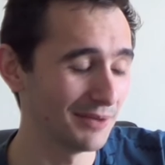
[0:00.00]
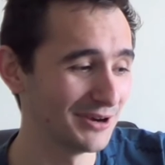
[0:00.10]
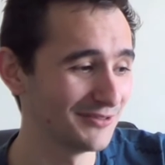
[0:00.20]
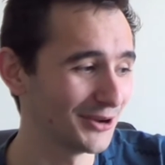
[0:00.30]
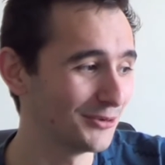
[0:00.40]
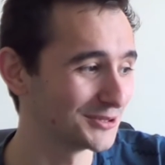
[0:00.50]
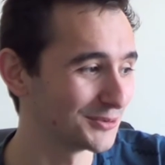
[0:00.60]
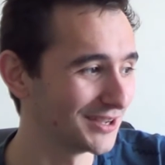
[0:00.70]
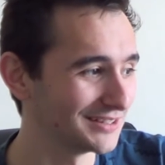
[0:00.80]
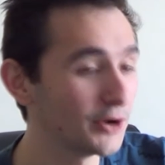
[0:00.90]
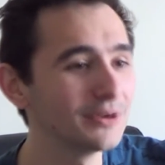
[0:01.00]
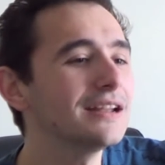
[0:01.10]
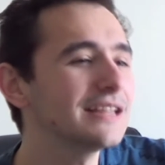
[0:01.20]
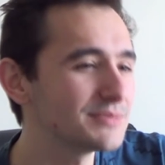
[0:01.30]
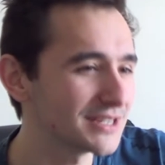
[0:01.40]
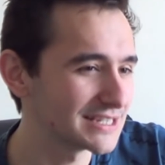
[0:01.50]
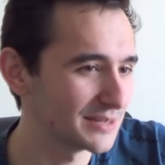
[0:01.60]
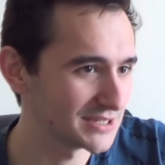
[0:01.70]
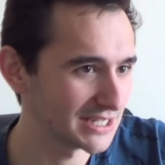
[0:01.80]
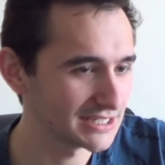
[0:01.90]
bit of an older one. Oh, and games like
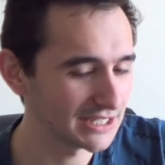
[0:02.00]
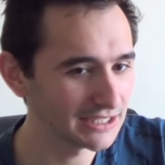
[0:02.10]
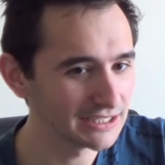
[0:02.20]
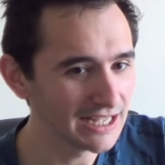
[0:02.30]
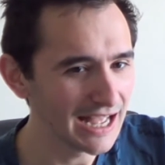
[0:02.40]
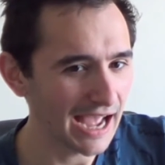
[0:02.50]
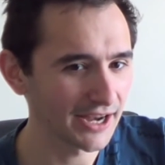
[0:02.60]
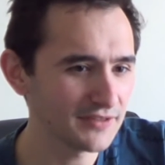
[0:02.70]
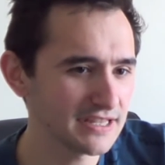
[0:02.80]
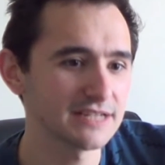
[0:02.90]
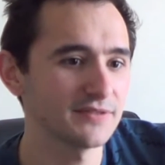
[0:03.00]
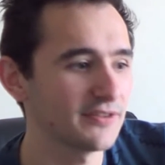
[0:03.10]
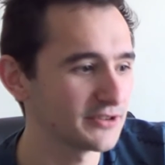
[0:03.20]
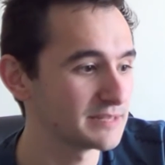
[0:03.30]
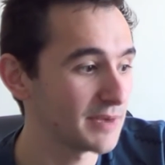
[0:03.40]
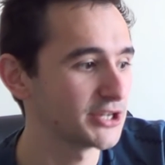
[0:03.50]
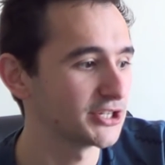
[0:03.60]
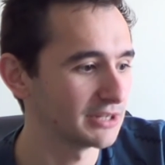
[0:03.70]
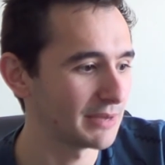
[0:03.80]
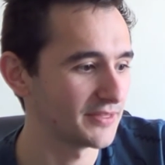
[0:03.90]
SimCity. And I think there's something very
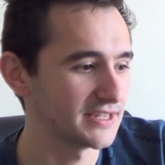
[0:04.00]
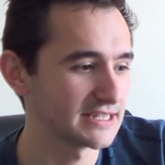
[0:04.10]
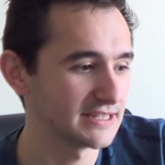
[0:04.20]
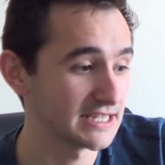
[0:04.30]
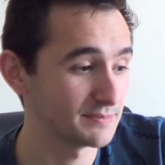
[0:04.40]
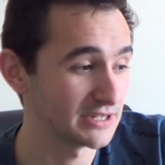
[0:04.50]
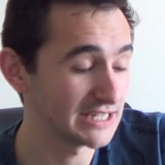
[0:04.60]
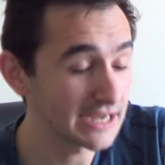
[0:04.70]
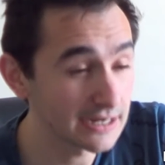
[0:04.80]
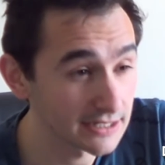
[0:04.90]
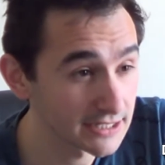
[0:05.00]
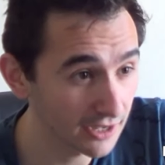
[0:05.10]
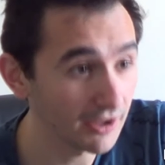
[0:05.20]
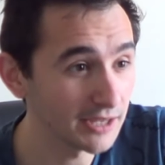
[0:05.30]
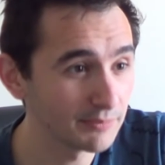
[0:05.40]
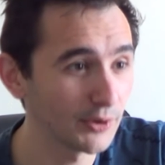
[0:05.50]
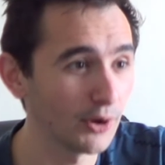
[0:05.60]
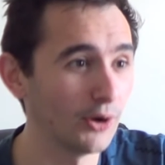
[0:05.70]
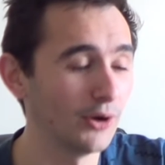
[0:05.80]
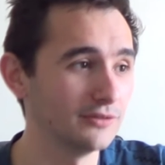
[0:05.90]
special about this particular type
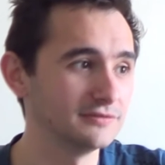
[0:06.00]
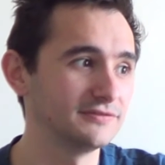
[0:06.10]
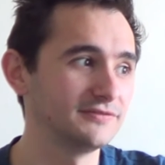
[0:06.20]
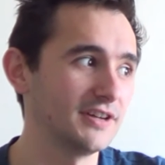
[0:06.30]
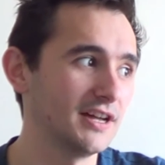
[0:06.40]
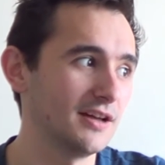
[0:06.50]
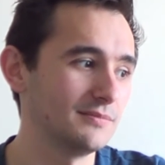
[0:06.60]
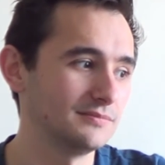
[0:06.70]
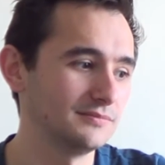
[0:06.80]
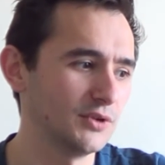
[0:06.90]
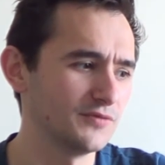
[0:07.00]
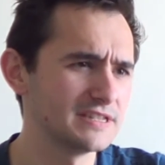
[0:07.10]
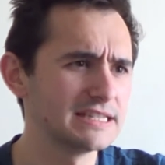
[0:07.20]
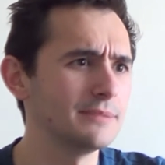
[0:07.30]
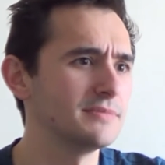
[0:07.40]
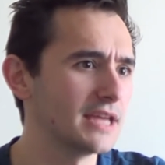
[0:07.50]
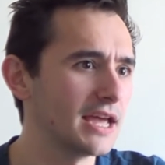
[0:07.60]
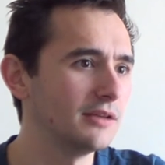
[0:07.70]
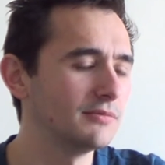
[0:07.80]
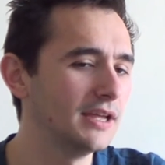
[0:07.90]
of sim
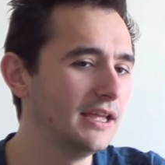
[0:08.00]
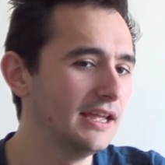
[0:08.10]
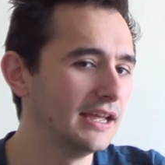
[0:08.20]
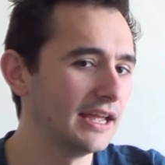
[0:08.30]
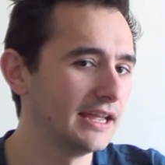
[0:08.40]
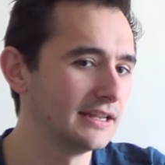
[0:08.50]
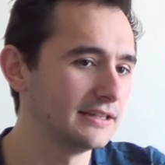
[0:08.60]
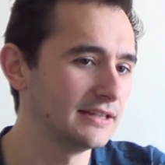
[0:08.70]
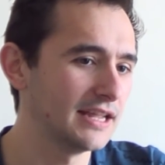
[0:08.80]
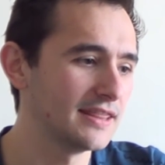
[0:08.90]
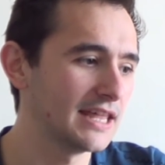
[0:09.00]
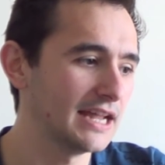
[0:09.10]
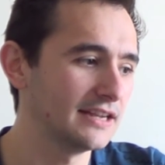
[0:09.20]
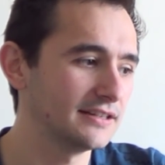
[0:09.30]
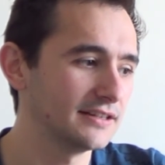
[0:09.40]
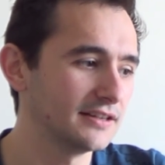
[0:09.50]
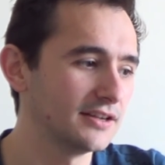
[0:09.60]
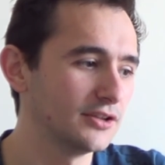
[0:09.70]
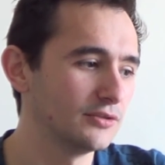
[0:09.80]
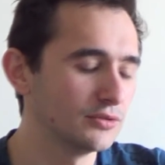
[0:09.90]
game, in that
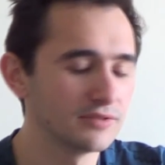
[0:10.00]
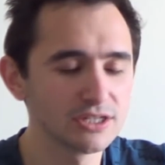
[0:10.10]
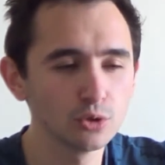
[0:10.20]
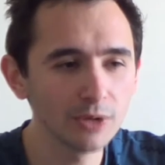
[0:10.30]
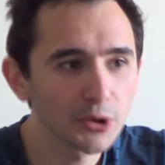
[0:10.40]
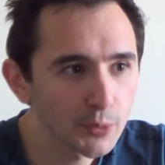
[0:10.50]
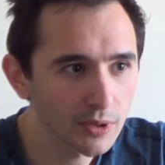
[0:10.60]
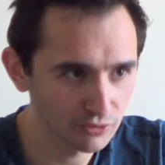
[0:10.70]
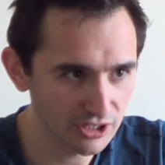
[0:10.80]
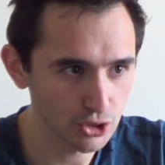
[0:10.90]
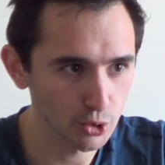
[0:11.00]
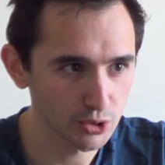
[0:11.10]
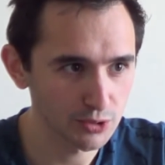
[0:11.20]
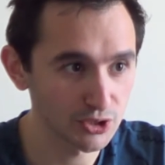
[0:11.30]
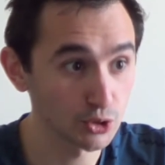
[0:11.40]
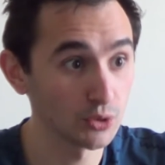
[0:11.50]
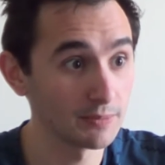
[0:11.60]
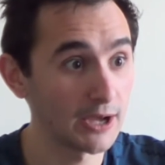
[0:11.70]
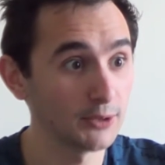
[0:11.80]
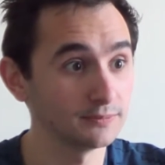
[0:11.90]
there's normally only one resource, which is all
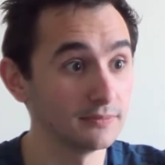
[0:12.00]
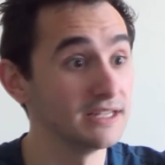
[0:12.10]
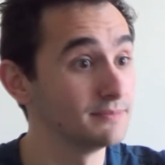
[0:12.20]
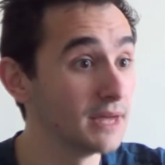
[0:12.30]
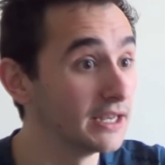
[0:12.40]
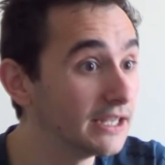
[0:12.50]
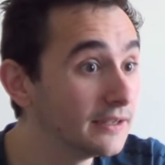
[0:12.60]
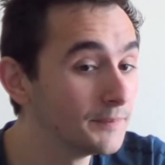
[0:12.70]
about is money.